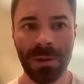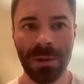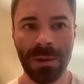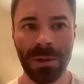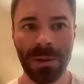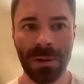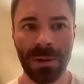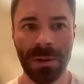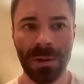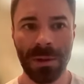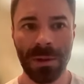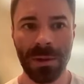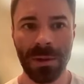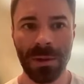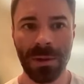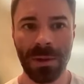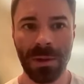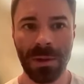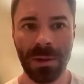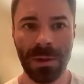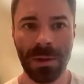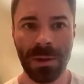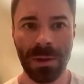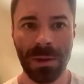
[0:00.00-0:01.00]

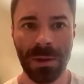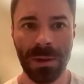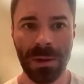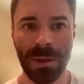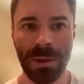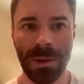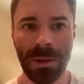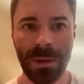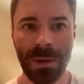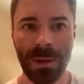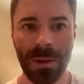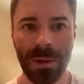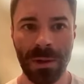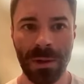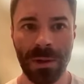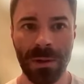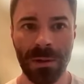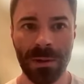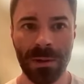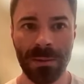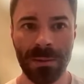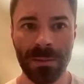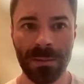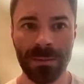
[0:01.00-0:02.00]

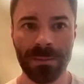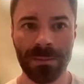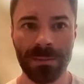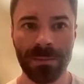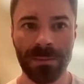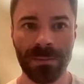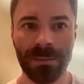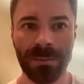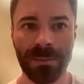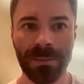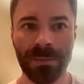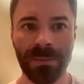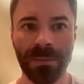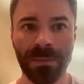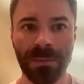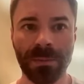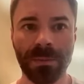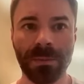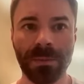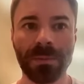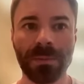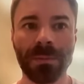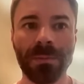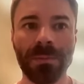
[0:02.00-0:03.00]

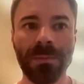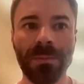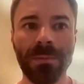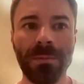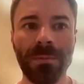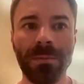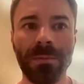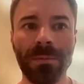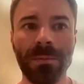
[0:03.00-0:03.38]
No words are spoken by the person on screen.